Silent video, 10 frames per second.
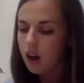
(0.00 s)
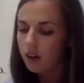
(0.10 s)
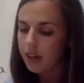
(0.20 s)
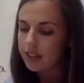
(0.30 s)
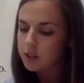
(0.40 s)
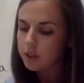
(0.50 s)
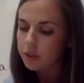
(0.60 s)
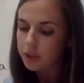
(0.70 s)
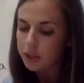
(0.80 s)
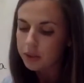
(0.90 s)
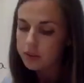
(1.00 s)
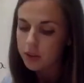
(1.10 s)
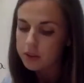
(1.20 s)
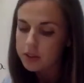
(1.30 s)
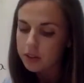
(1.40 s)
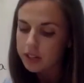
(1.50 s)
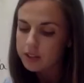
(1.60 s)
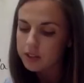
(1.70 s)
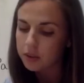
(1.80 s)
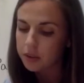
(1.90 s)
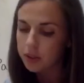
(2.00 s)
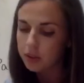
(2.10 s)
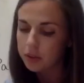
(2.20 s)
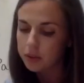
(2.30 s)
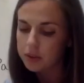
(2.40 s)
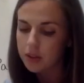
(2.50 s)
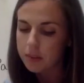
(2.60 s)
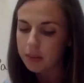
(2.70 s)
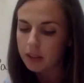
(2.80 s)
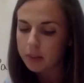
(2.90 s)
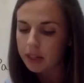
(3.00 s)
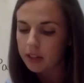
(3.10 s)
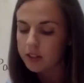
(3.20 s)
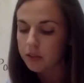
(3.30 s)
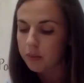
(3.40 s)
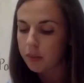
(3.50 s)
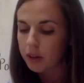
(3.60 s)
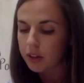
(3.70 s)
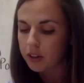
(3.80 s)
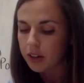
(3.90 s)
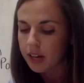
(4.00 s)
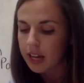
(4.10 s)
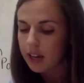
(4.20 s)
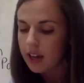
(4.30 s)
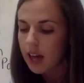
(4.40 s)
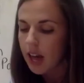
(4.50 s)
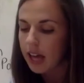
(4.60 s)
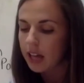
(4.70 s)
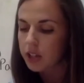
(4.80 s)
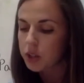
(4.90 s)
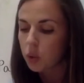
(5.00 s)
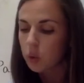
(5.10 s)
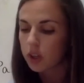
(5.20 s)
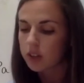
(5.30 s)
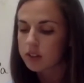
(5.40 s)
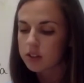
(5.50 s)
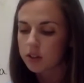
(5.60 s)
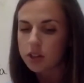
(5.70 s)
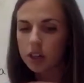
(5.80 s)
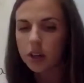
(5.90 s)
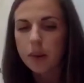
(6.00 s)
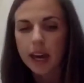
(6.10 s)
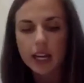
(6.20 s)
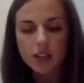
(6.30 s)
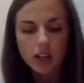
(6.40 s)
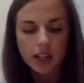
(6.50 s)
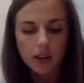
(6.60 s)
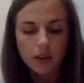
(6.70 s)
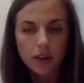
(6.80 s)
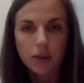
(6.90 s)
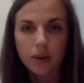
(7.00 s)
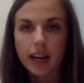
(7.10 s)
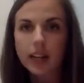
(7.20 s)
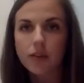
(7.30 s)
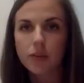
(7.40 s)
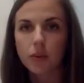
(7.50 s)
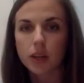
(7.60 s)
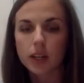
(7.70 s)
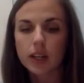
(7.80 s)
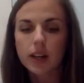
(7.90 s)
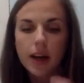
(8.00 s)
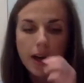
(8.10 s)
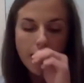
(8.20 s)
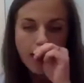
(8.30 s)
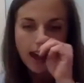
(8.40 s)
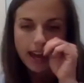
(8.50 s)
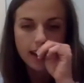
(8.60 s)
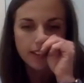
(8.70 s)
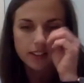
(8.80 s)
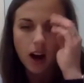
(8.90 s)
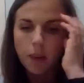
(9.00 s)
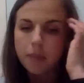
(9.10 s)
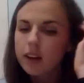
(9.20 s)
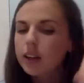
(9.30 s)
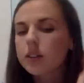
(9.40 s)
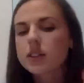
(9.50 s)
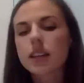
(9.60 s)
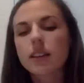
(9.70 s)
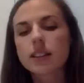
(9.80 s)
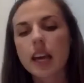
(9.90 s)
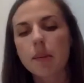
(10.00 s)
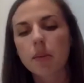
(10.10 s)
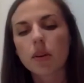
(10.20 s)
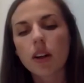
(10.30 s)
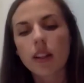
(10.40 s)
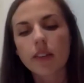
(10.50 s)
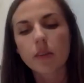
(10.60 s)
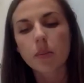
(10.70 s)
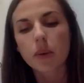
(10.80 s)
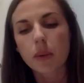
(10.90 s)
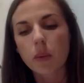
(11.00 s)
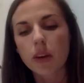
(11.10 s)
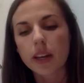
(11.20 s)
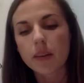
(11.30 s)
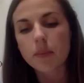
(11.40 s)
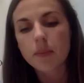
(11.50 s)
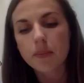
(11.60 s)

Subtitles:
Okay, so you'll use those units. You'll use millimeters of mercury and torrs. So turn your page and go to 384. And at the top there, you see the table 11.1.